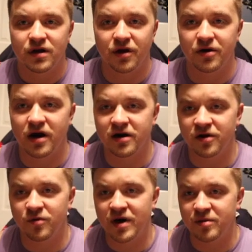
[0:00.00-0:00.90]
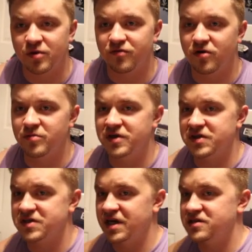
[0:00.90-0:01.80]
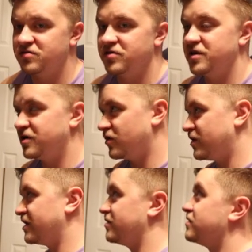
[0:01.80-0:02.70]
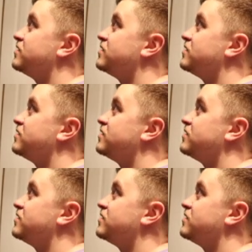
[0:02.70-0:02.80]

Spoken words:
Now you're not going to want to perform these excessively. You don't want to